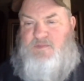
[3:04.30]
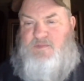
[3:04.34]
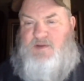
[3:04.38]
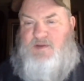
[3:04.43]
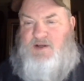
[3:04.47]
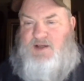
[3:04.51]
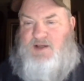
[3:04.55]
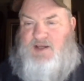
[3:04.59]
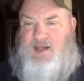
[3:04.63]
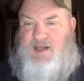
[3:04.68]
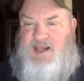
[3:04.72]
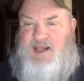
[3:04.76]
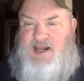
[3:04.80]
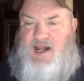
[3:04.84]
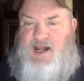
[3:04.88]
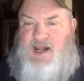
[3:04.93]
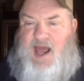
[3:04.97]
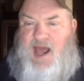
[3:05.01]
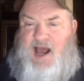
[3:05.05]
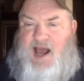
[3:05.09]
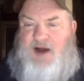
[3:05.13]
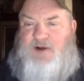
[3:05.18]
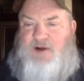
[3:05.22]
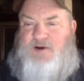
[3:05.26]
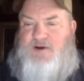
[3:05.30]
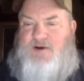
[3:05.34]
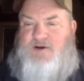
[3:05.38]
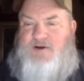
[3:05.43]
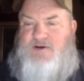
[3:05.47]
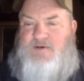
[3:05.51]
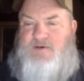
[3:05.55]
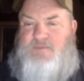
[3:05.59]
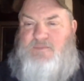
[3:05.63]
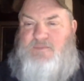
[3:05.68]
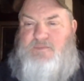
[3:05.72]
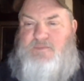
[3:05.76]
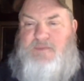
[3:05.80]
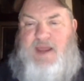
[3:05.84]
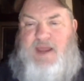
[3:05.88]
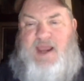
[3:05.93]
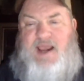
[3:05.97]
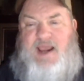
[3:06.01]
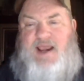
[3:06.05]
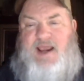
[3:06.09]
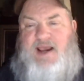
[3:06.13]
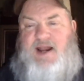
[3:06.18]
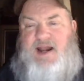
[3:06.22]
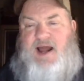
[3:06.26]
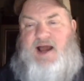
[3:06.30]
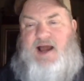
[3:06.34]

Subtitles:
Lee Louder, man,